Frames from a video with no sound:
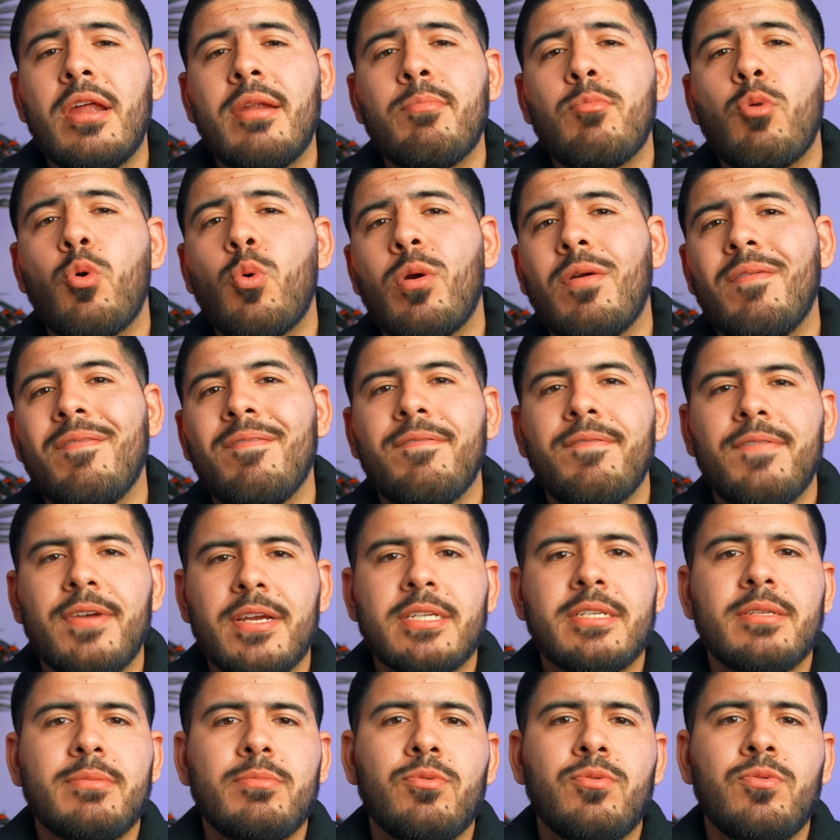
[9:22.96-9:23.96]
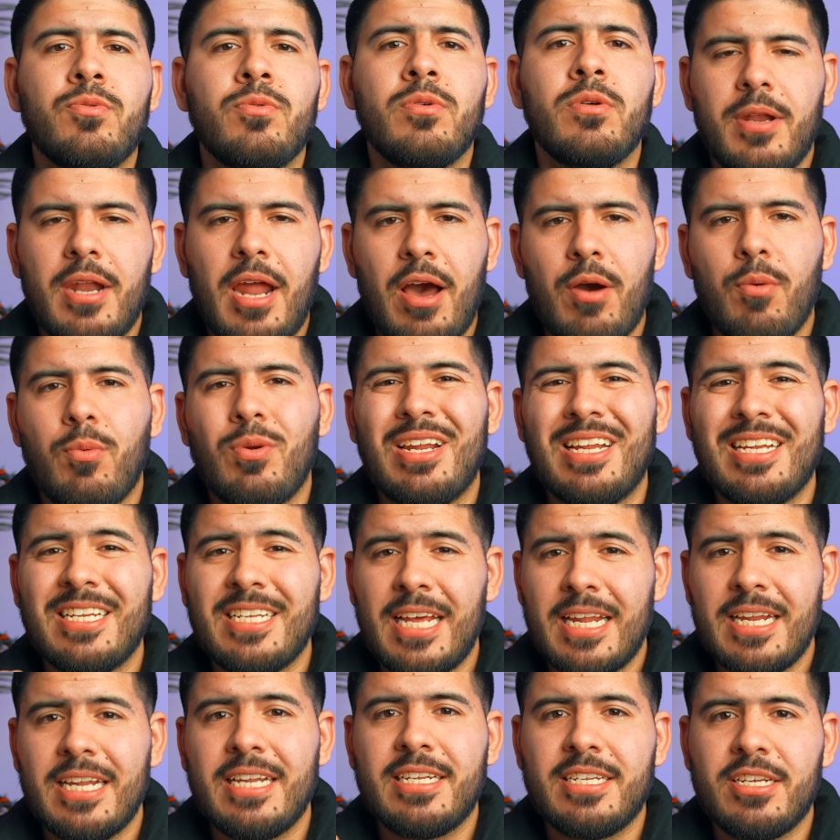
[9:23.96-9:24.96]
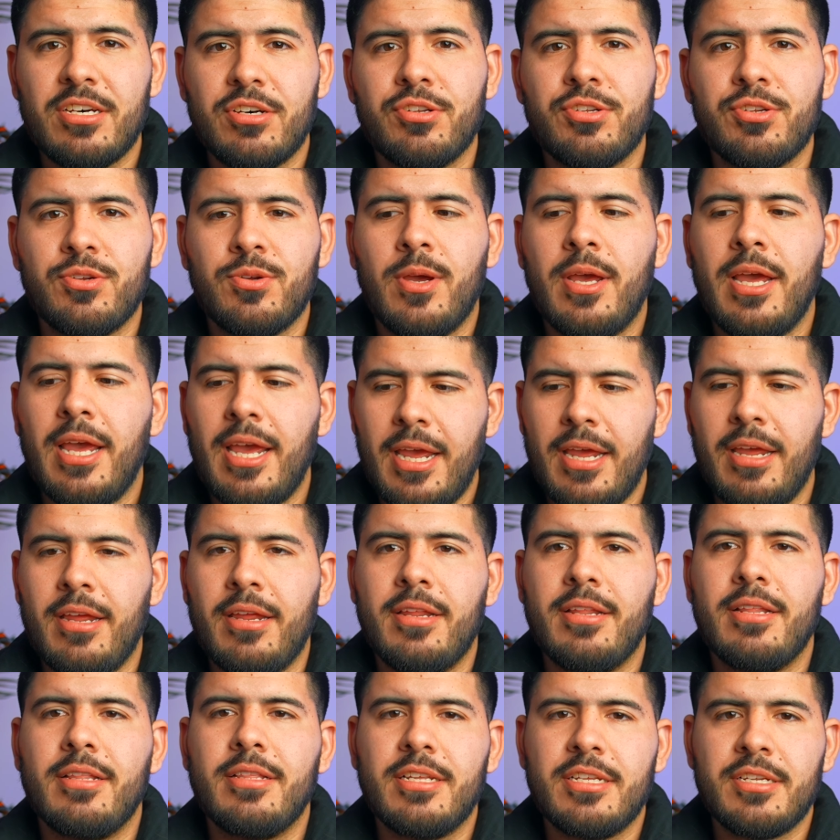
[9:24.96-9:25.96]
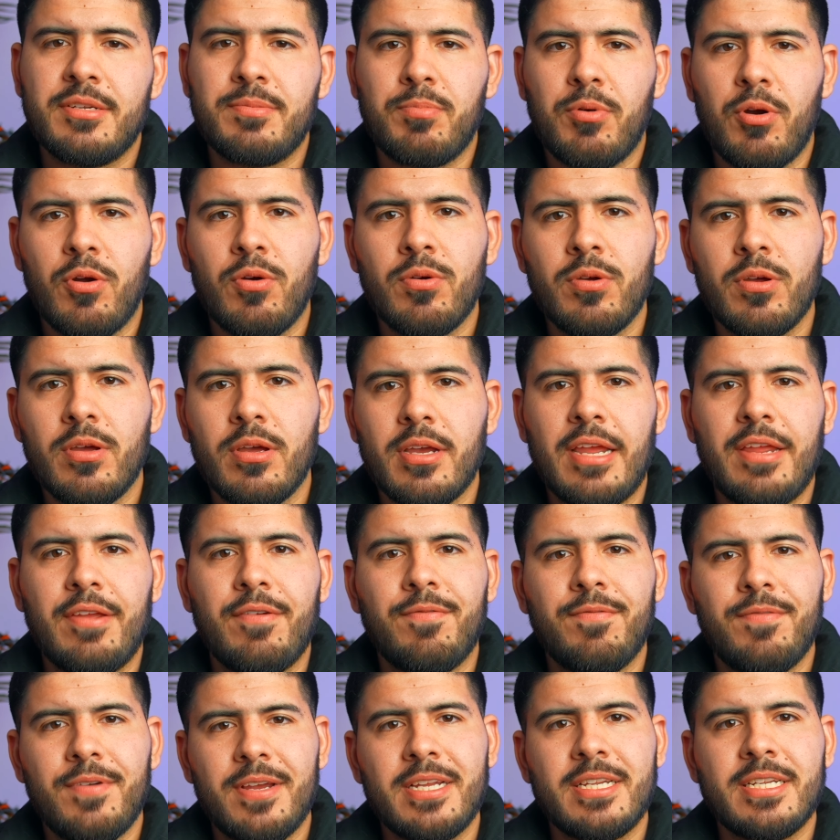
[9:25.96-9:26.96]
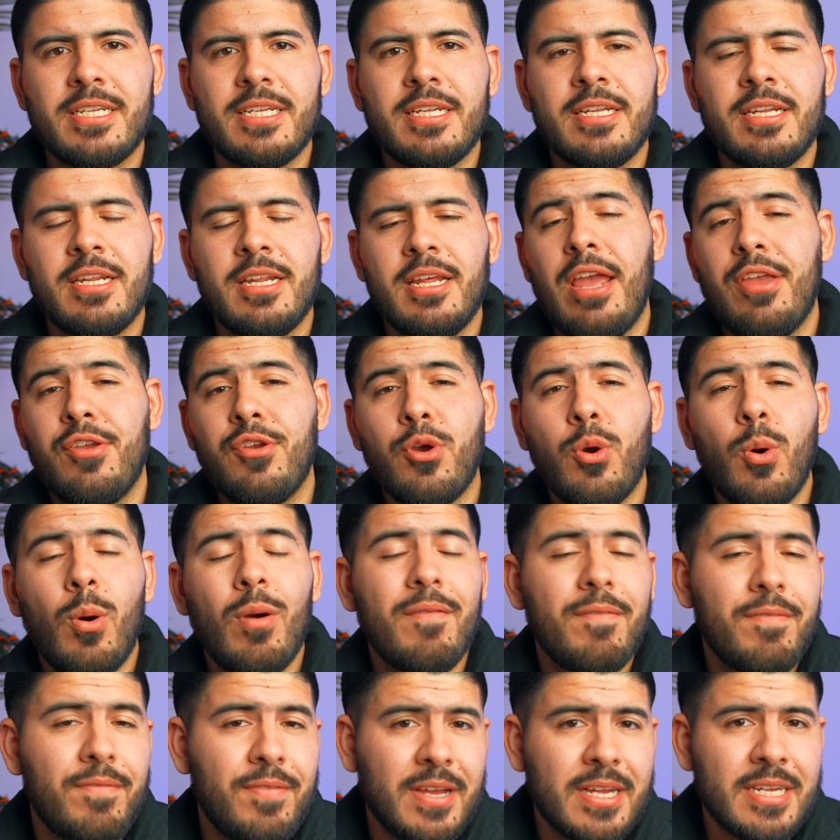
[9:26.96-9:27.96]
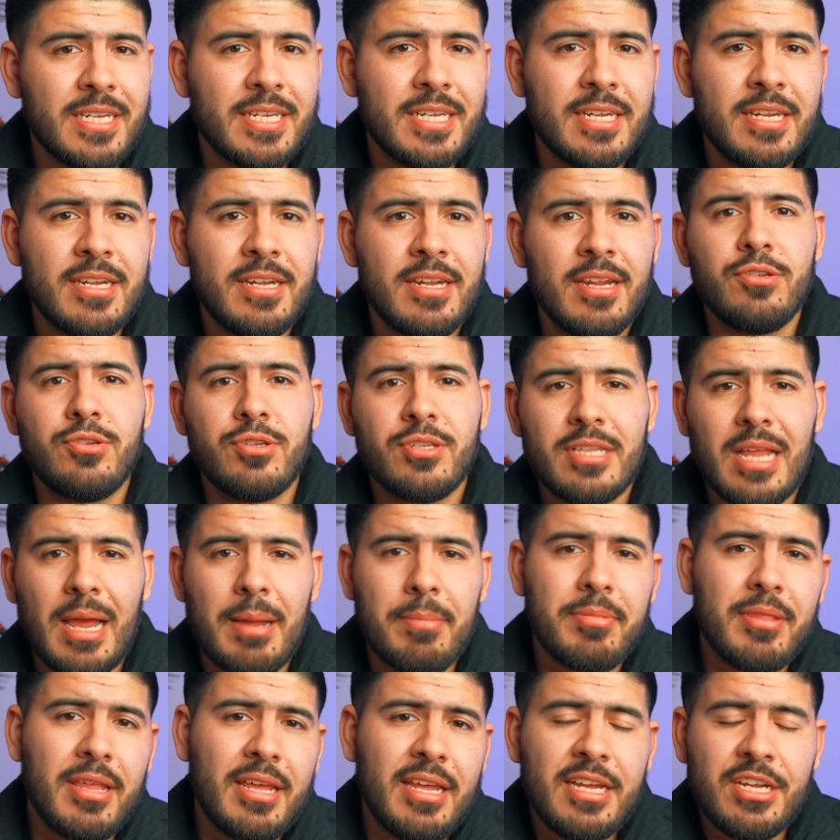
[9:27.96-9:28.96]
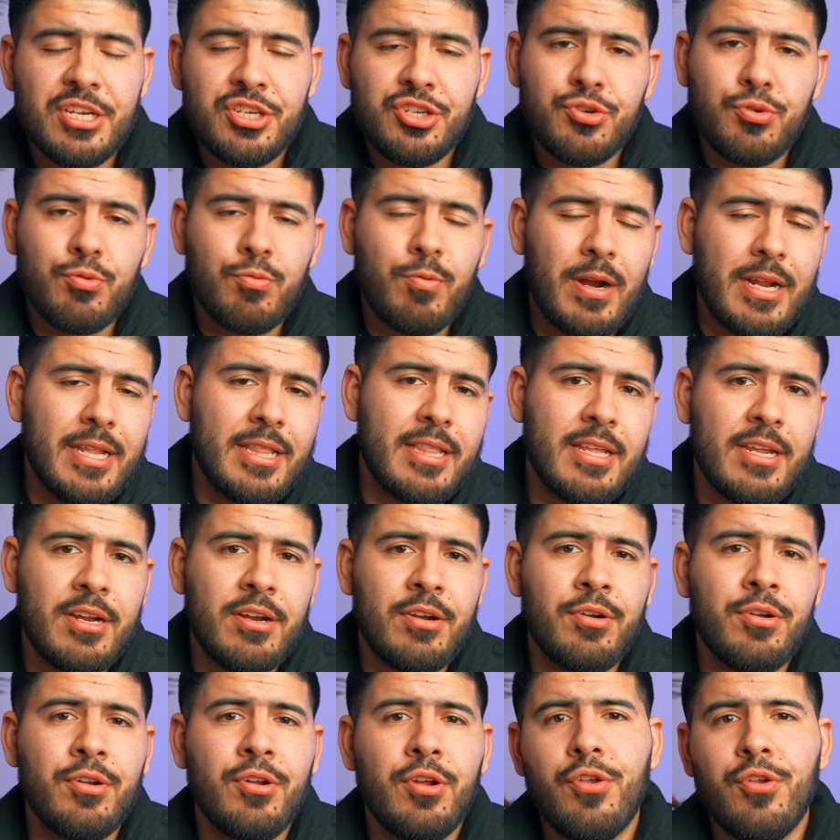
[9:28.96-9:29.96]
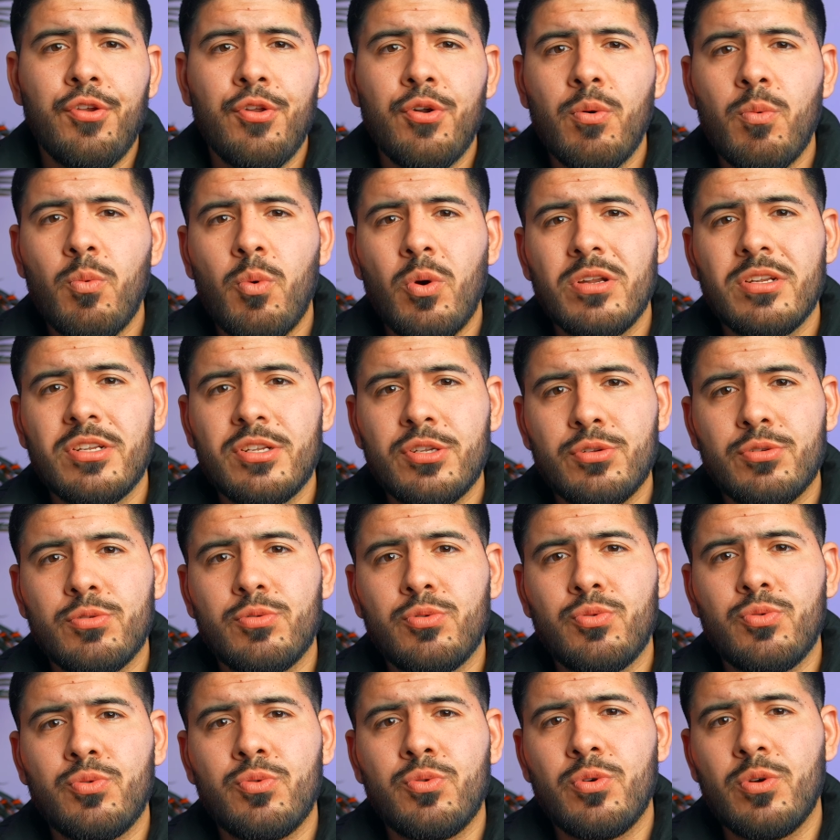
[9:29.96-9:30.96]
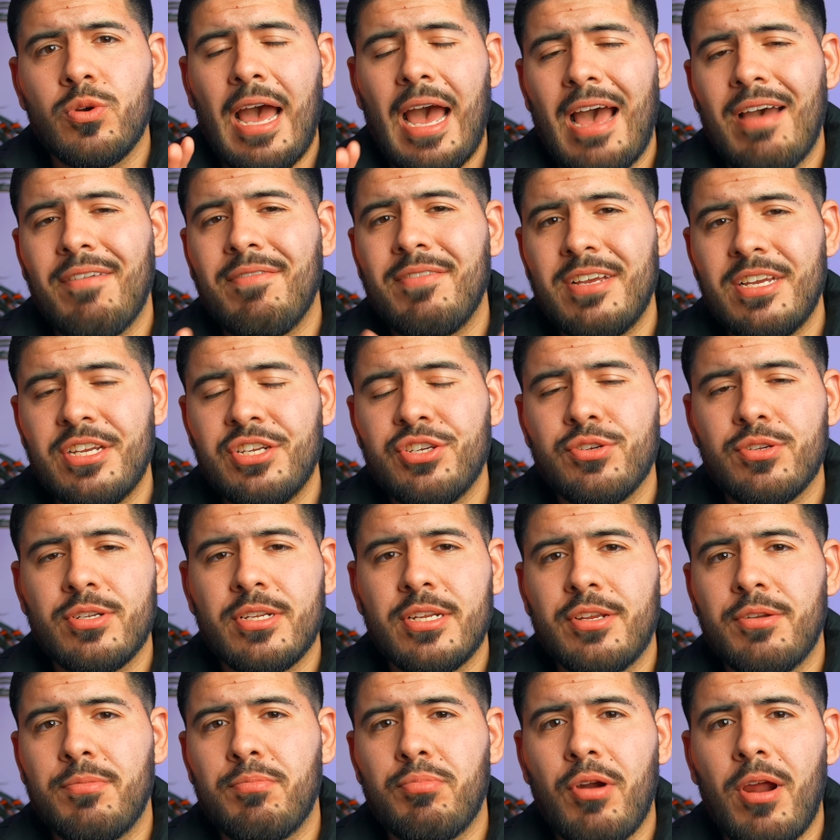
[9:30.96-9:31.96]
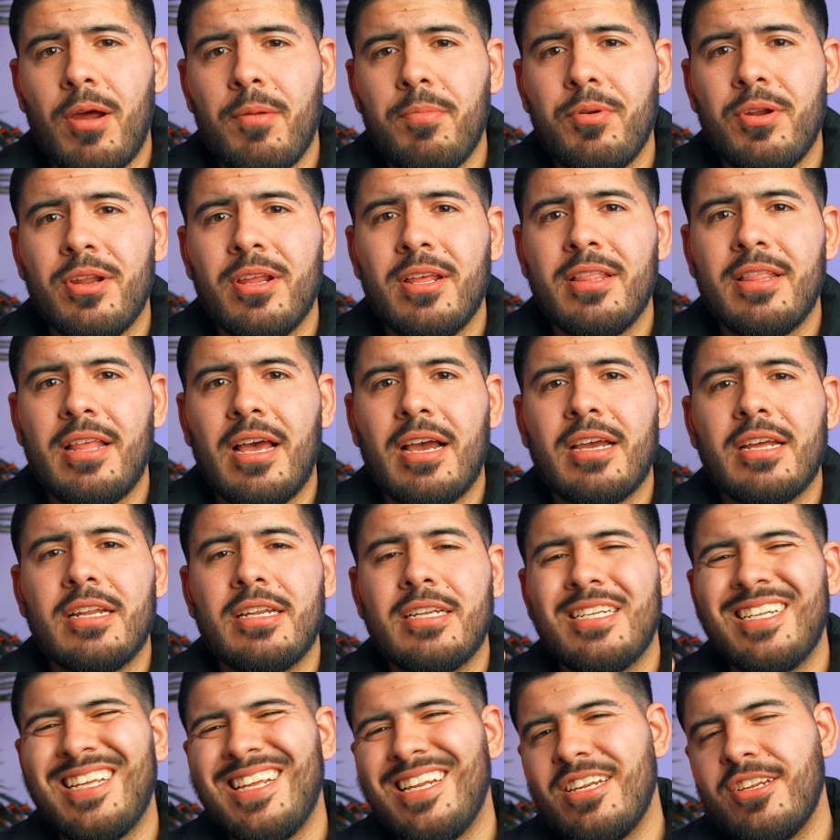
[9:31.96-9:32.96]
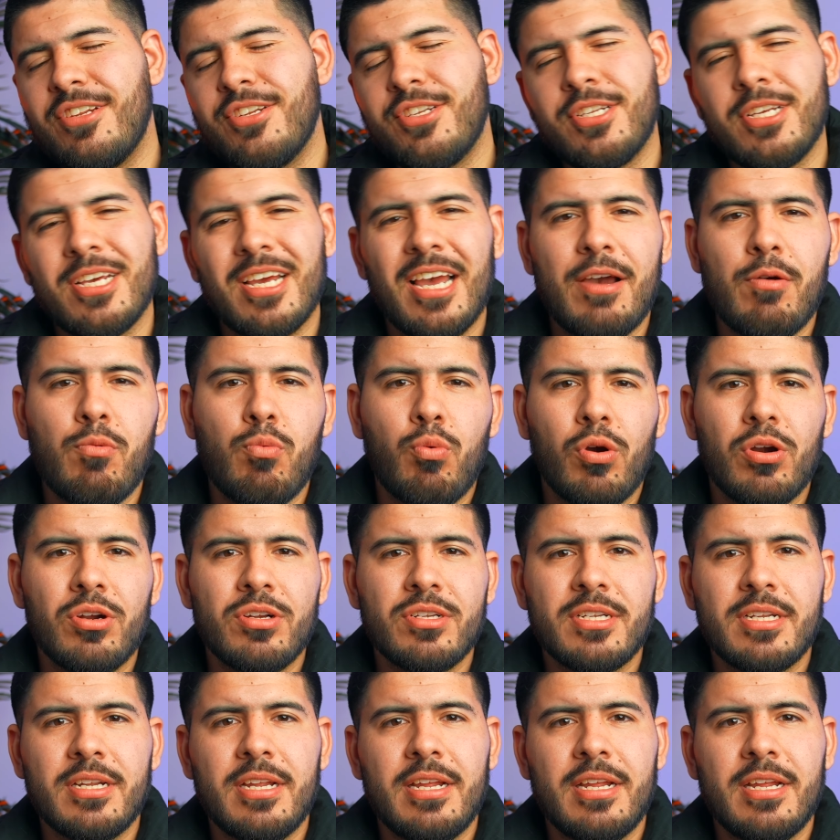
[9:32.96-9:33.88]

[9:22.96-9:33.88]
and more unfixable. Now, when a tenant tells you, hey, this broke, can you fix it? And you go and fix it, you stop the issue right there. You don't want to have issues in your property that continue to get worse